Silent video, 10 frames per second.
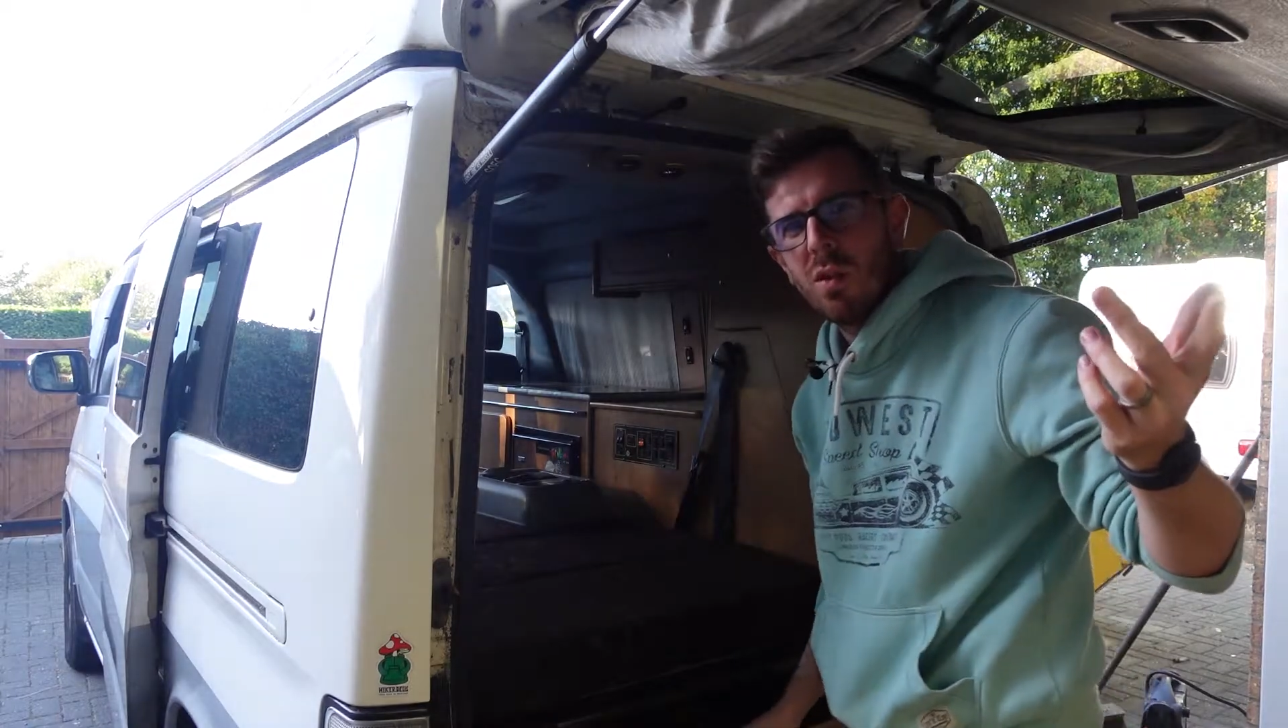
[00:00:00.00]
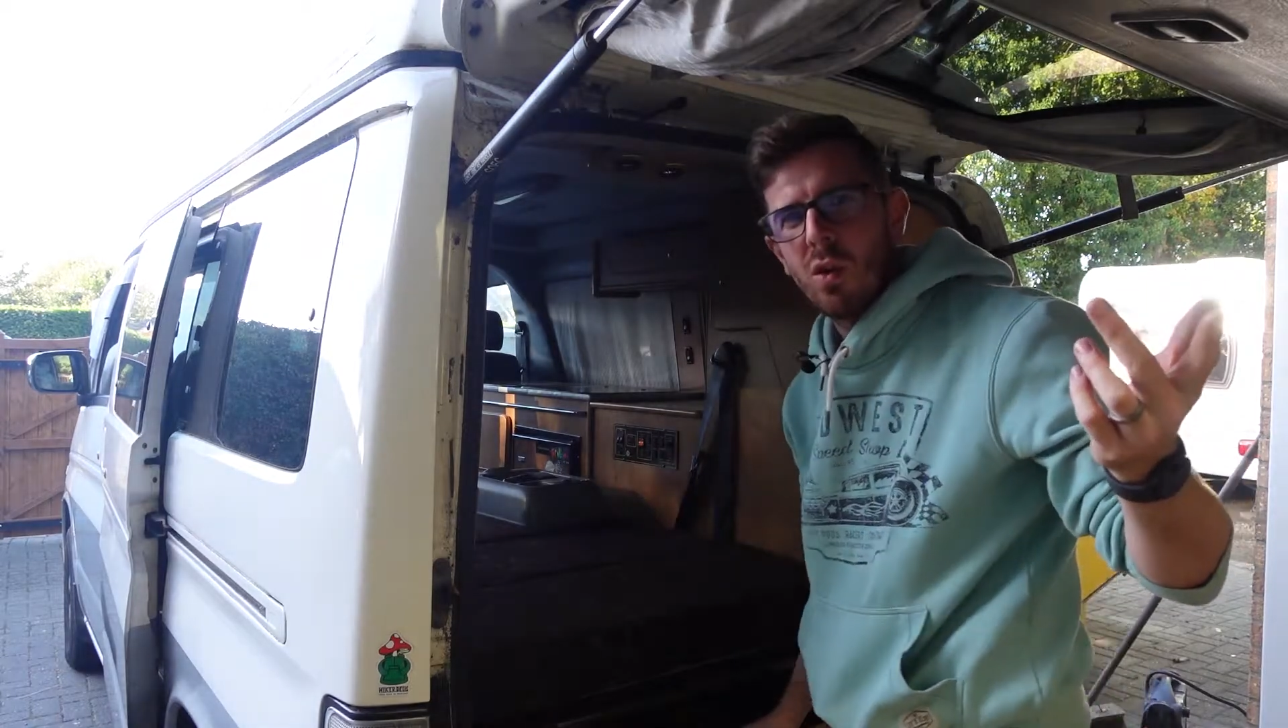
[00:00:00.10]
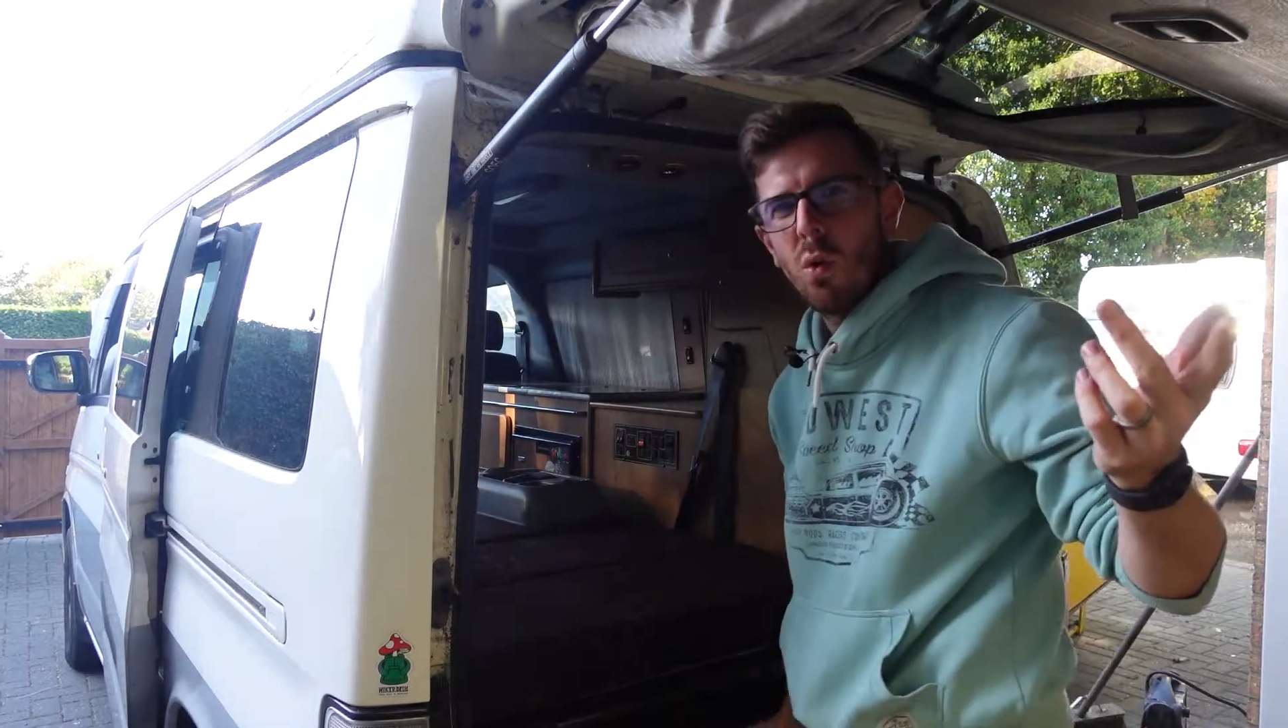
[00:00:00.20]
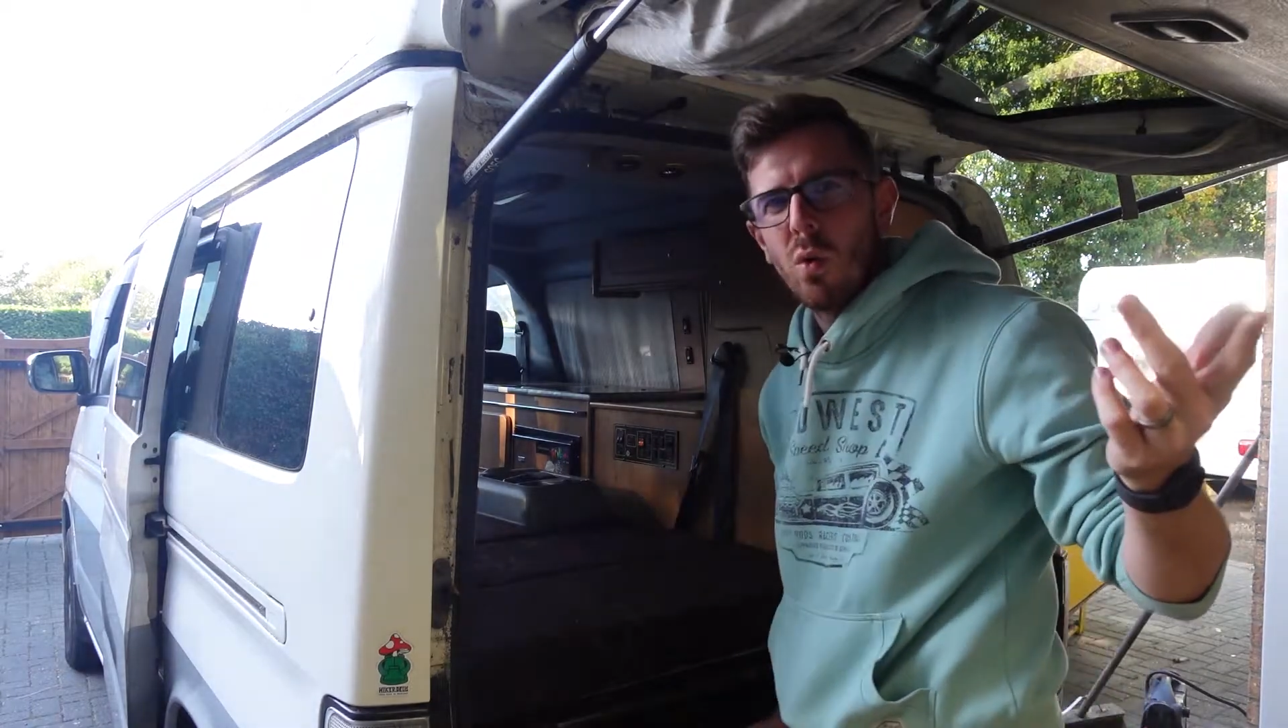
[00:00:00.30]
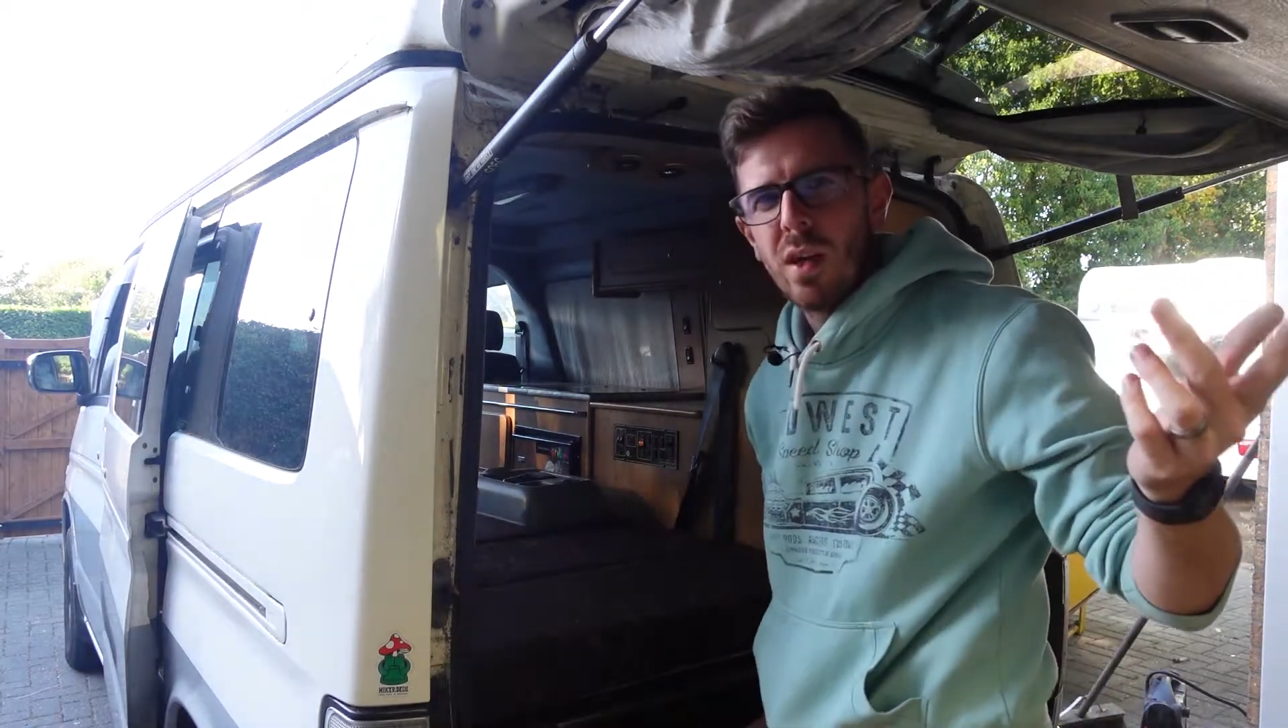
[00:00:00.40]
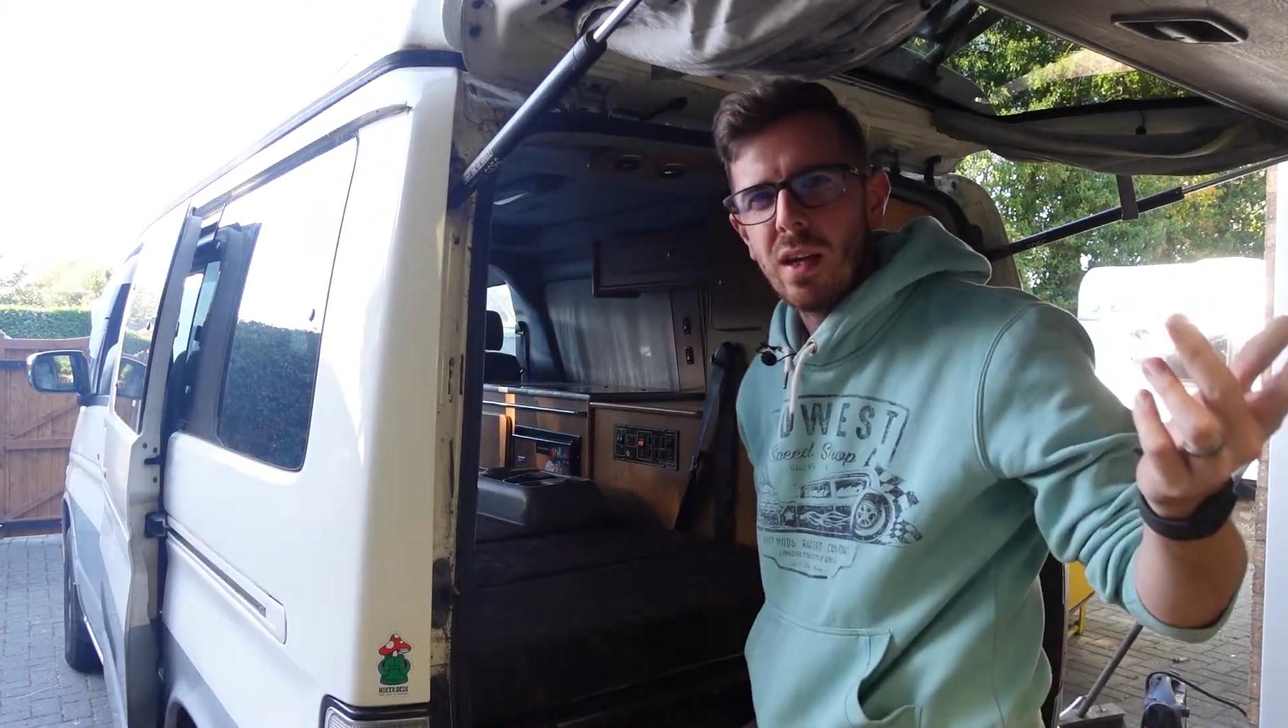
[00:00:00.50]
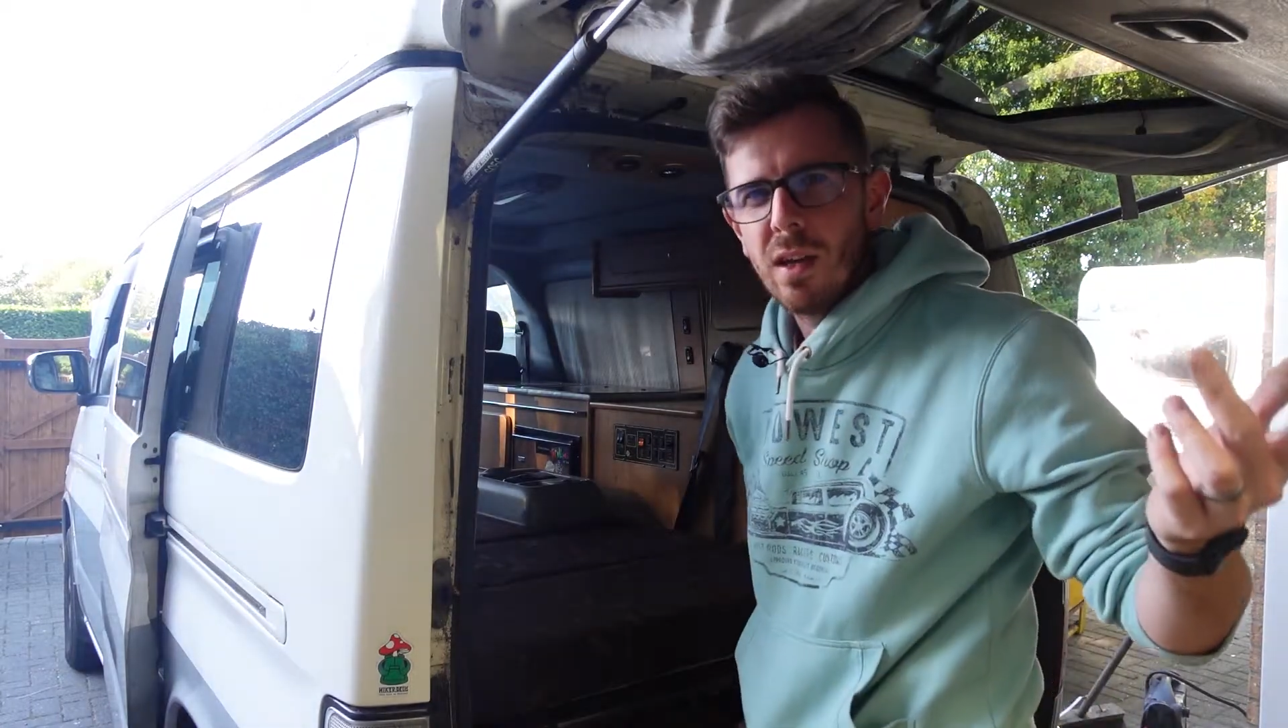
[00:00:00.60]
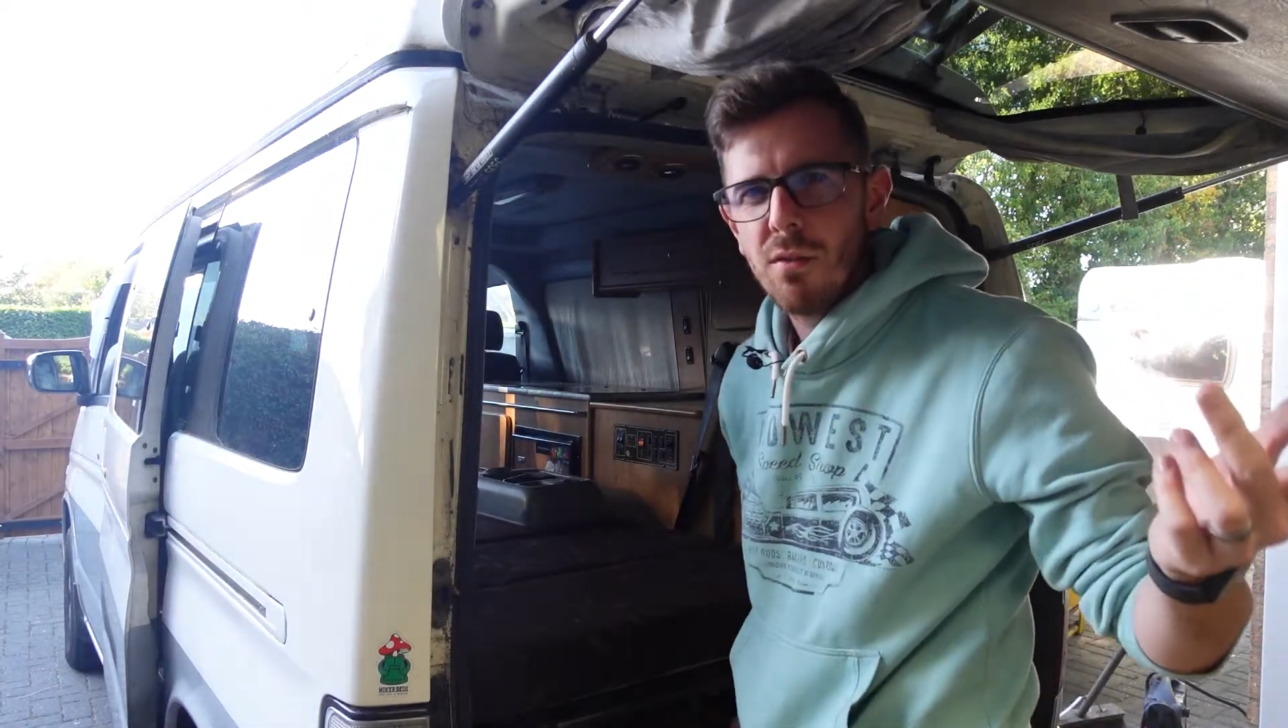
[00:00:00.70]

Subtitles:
with an awning,